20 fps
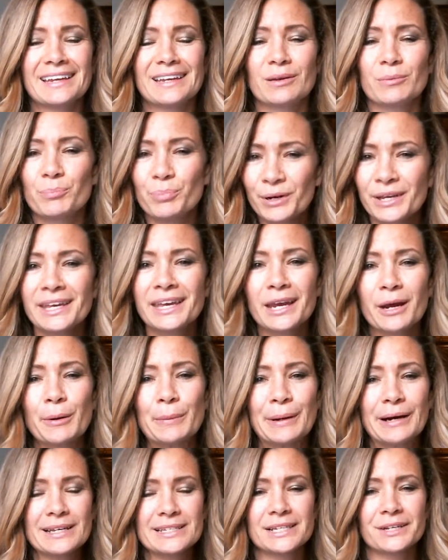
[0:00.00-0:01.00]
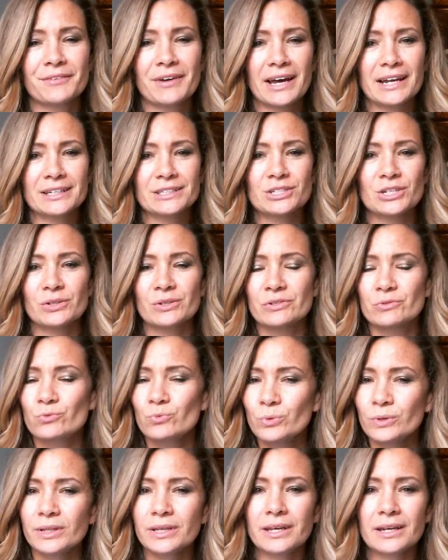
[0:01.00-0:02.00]
bringing a positive attitude is
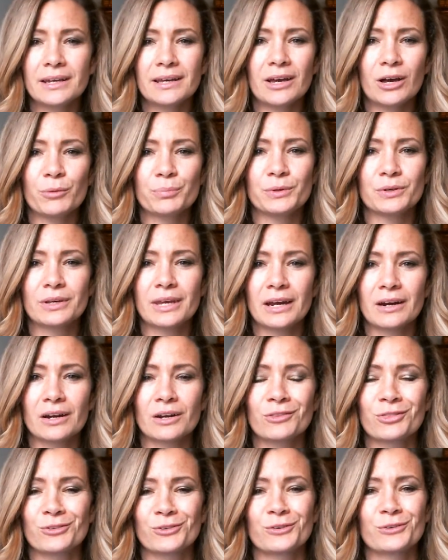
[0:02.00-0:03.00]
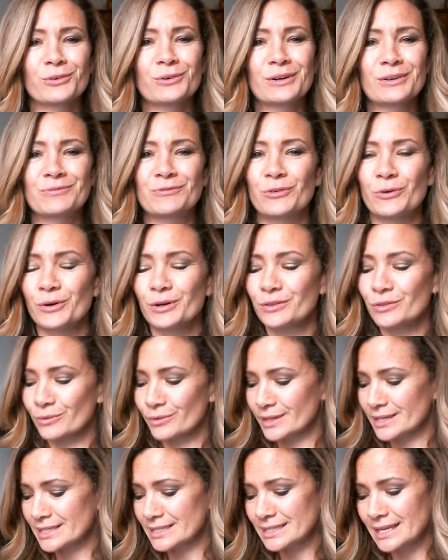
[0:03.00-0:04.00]
really going to help you carry forward through
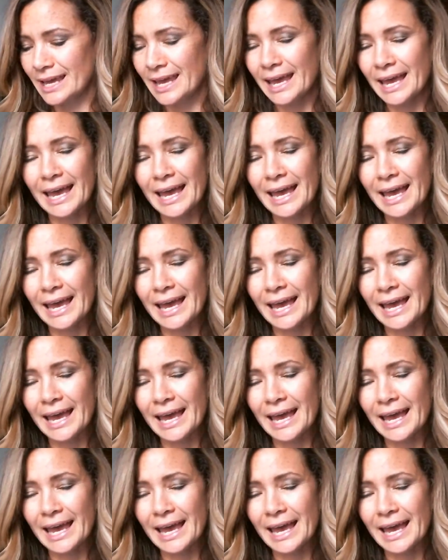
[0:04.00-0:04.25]
this.